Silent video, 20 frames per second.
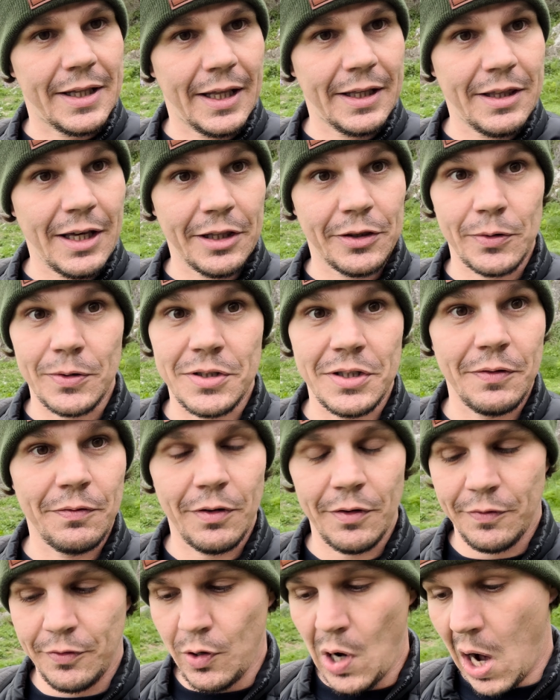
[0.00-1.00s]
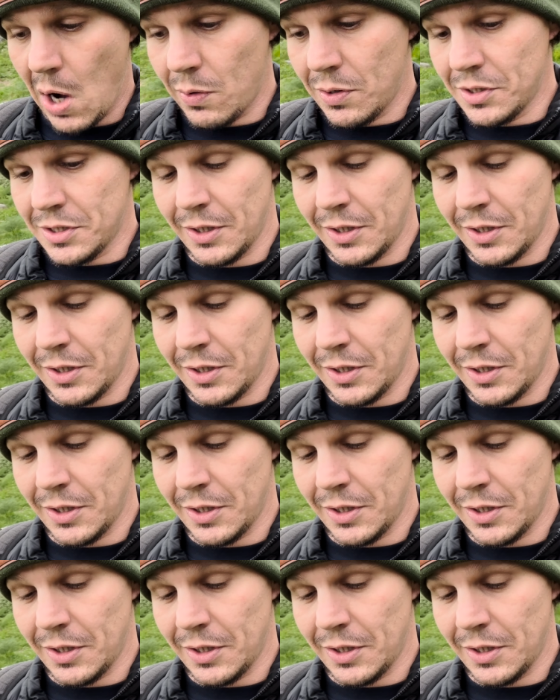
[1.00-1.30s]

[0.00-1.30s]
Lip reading: They thought they were asleep for a few hours.